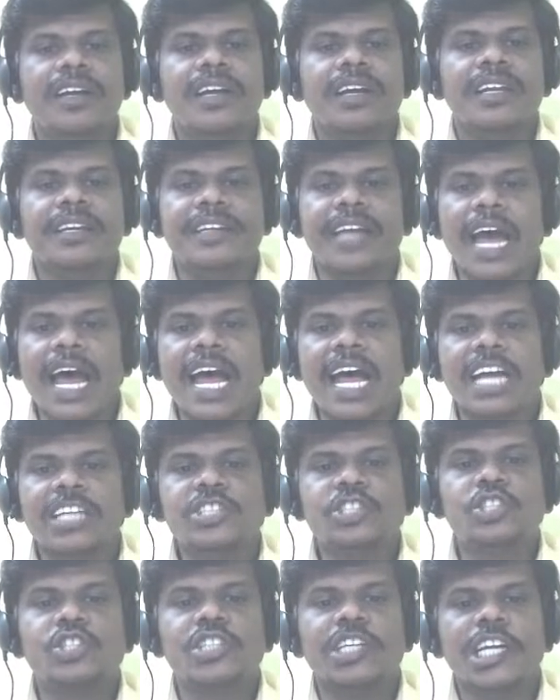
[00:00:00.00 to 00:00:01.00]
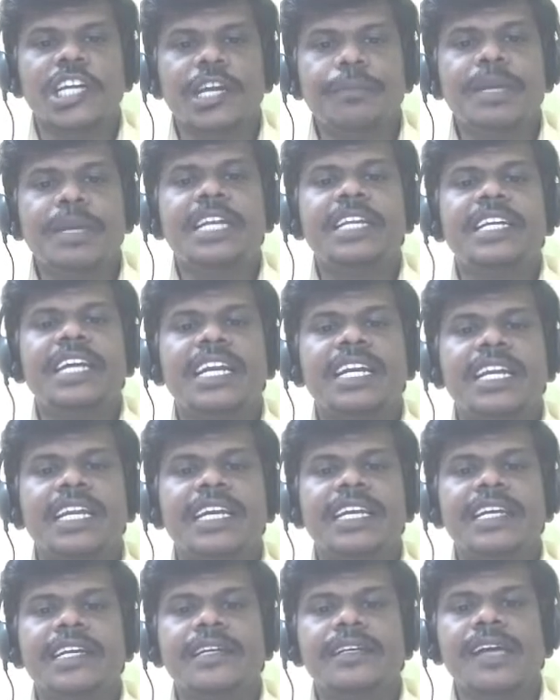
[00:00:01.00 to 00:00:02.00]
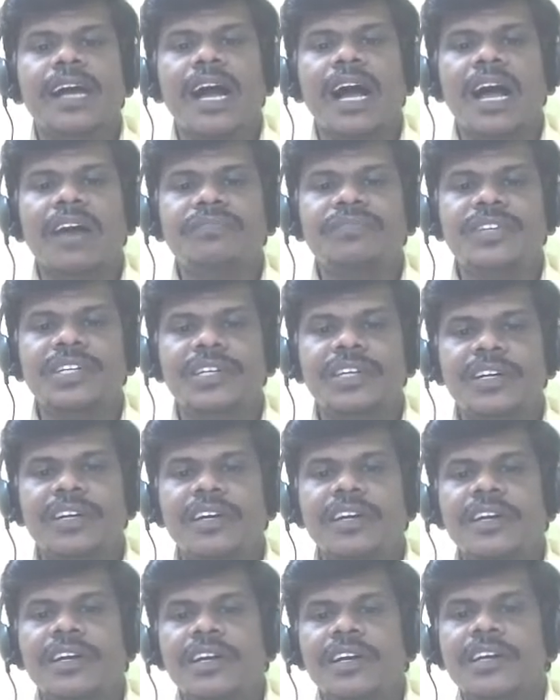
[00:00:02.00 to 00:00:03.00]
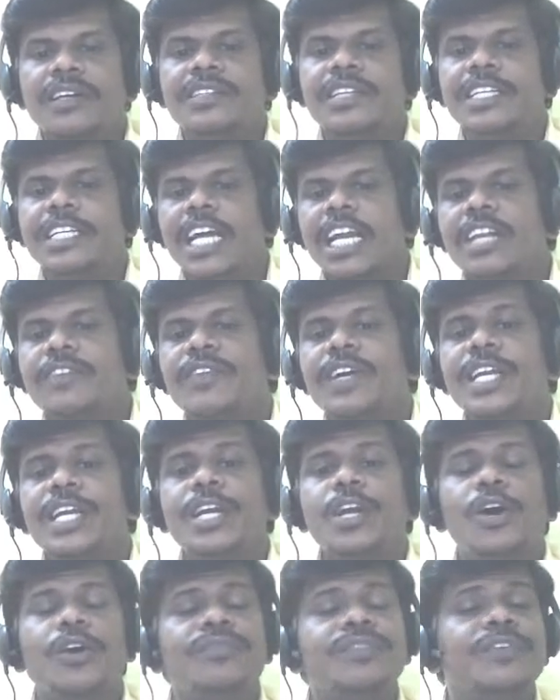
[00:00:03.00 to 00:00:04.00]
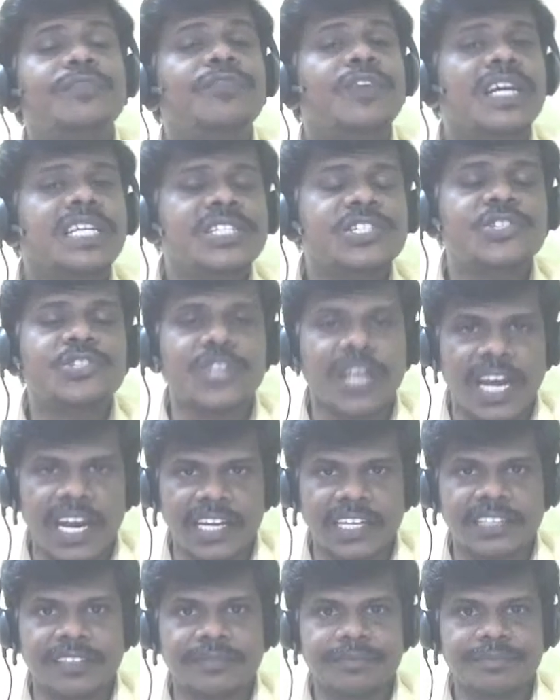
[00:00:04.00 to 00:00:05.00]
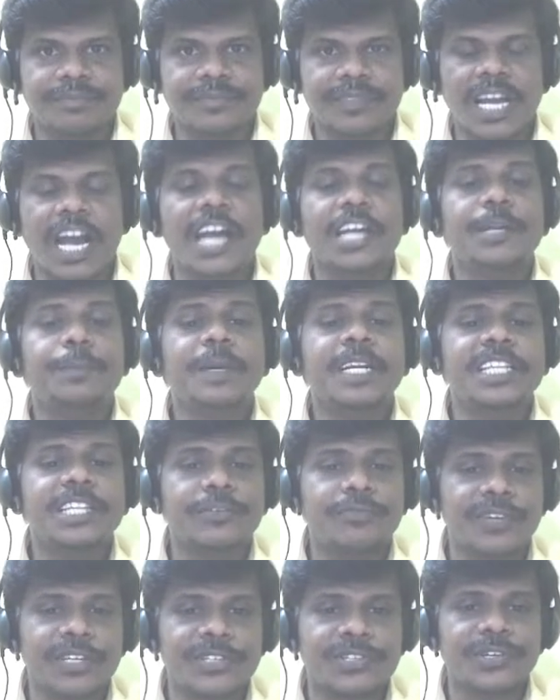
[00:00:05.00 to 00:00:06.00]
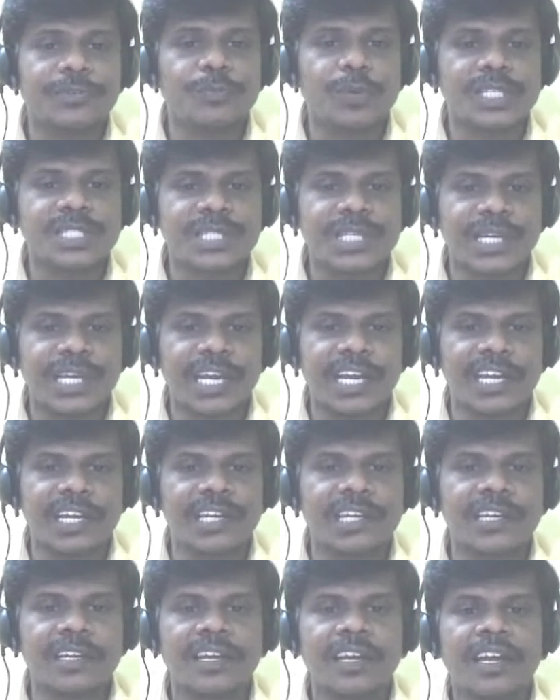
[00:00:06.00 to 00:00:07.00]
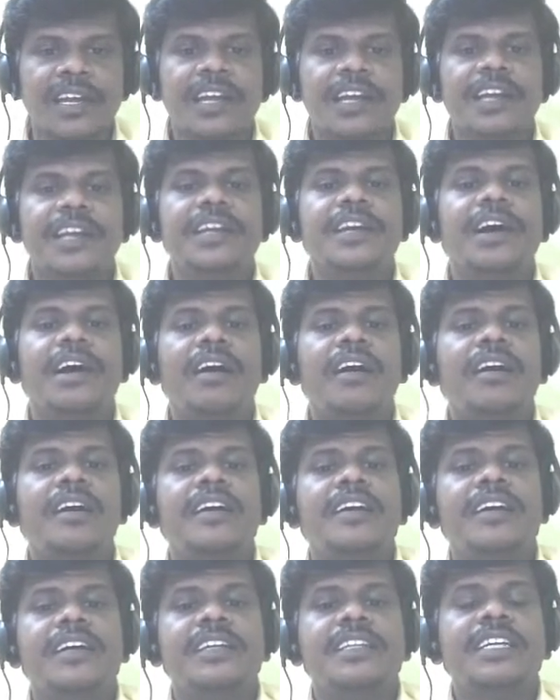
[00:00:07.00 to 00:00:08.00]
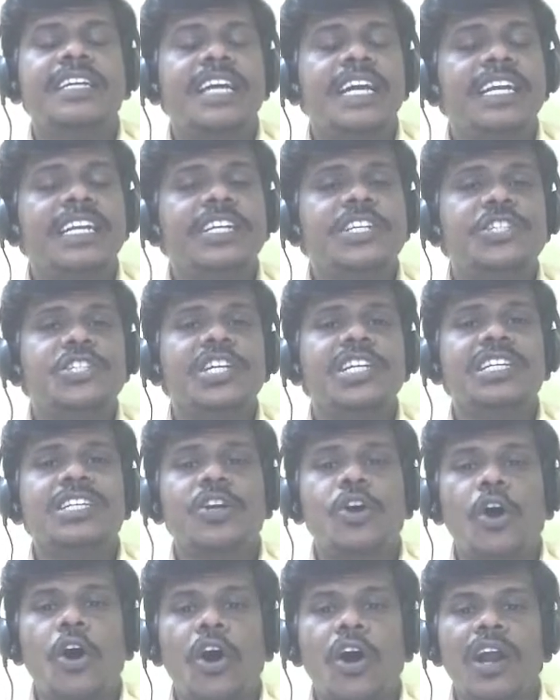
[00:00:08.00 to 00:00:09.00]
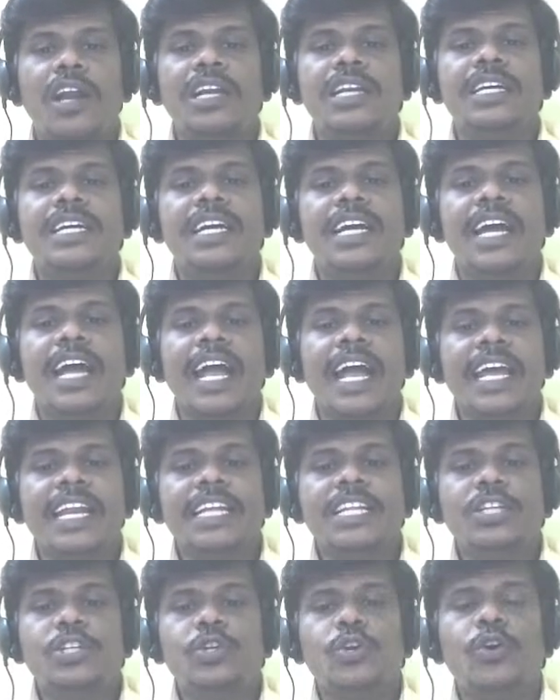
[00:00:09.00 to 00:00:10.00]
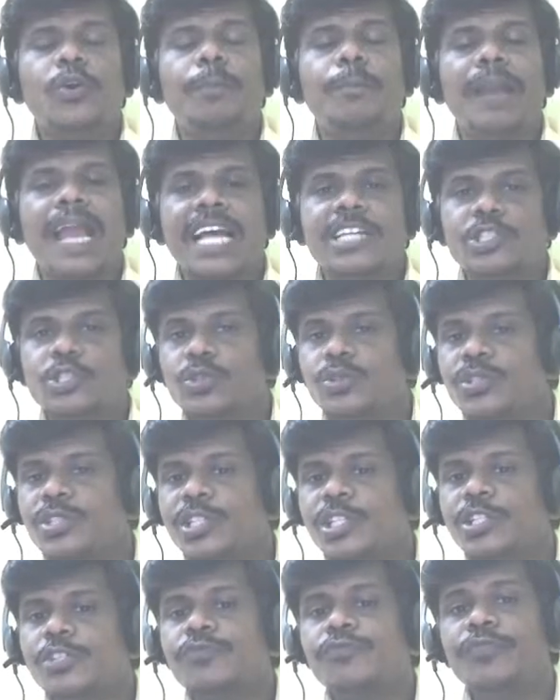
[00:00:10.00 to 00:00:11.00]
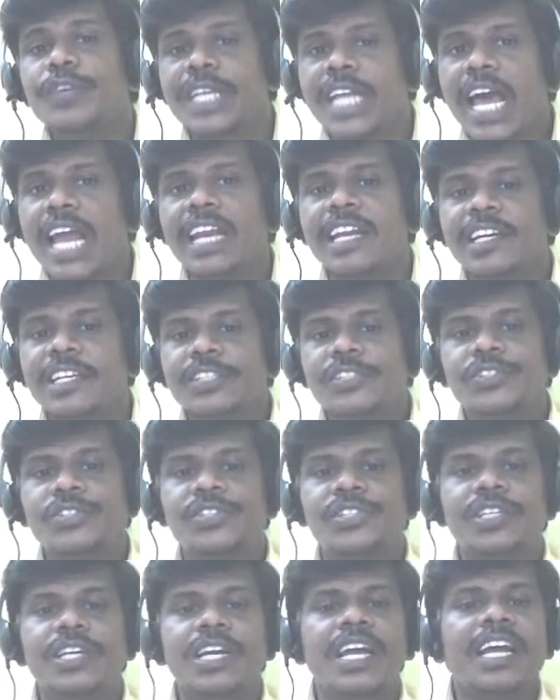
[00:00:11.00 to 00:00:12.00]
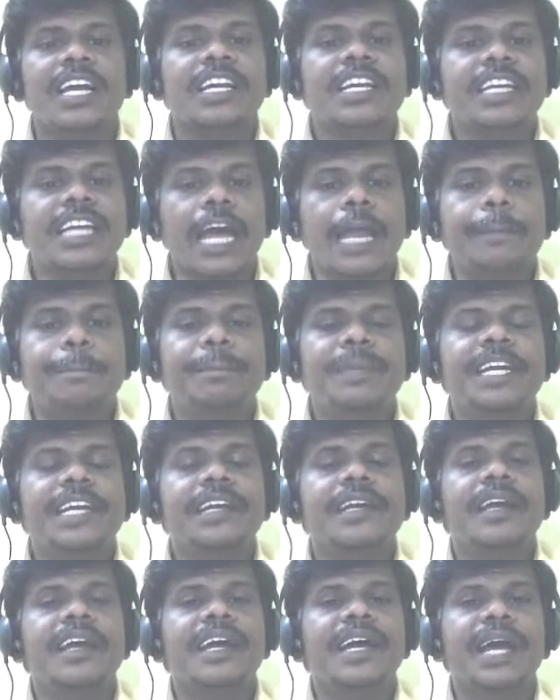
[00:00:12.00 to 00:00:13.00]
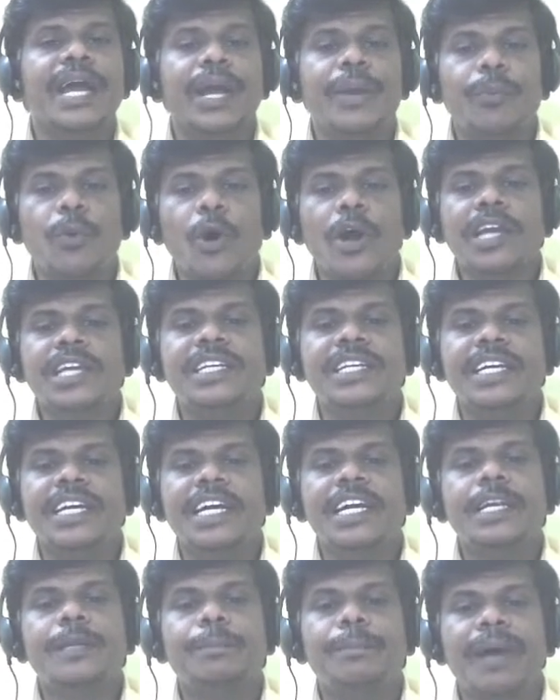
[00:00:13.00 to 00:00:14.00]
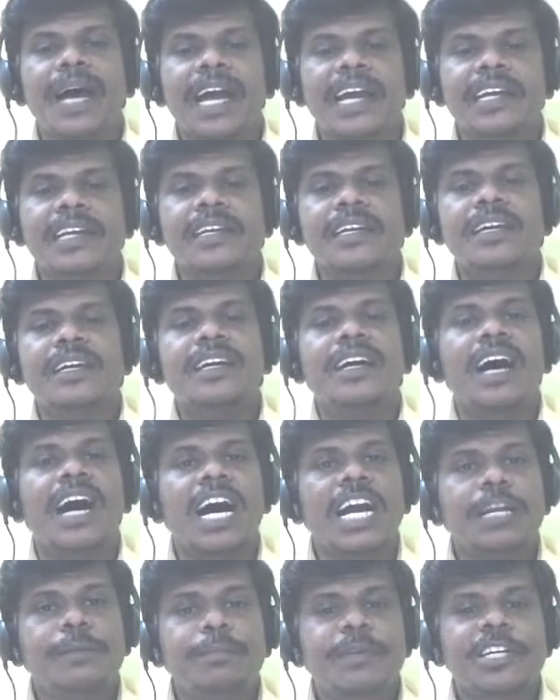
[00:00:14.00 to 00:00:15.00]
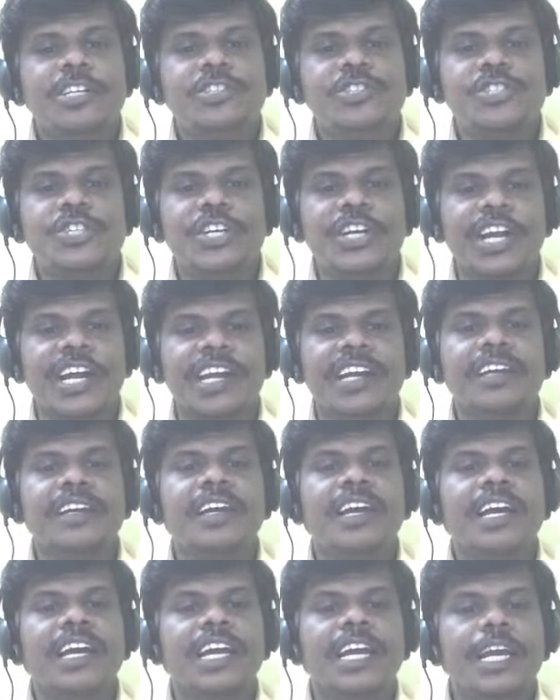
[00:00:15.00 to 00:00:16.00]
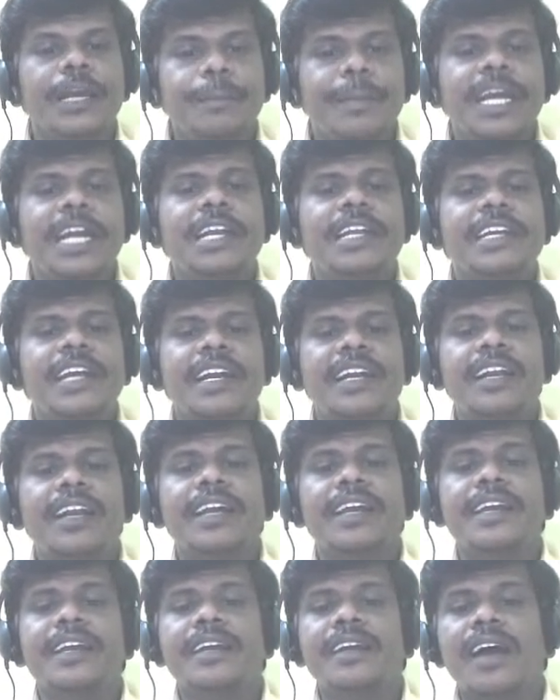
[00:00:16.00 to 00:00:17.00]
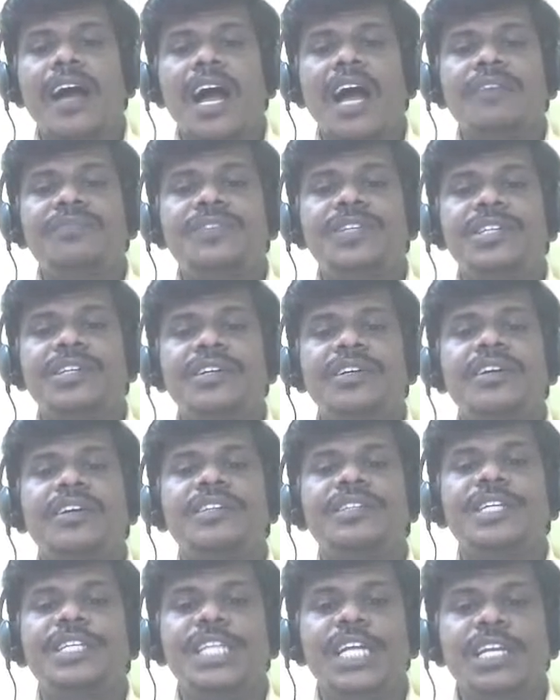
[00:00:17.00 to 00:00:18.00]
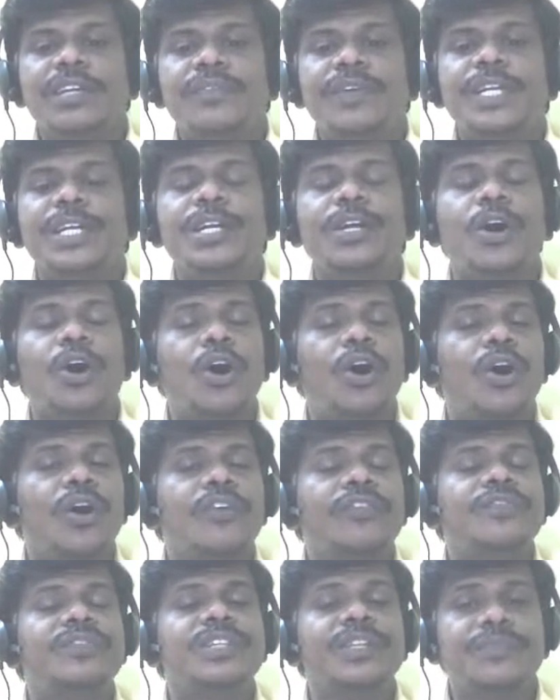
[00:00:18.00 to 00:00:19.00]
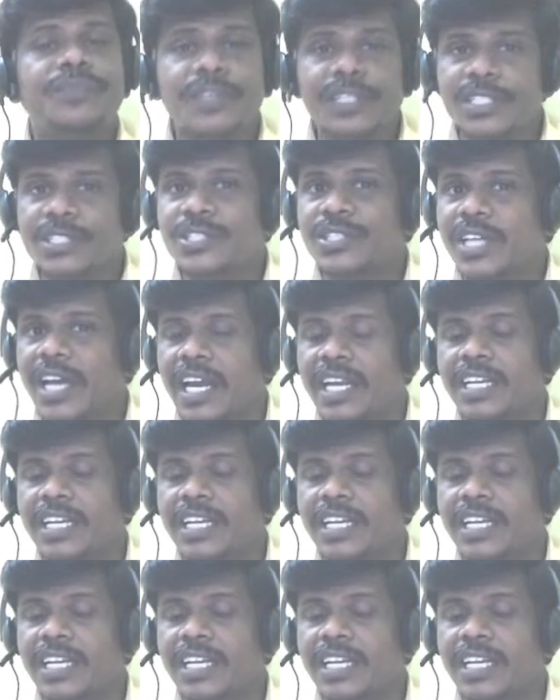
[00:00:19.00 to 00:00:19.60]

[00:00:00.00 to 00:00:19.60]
dash immediately after the delivery of the first child. I repeat the question once again. Here, the condition called erythroblastosis fetalis can be avoided by administering immediately after the delivery of the first child.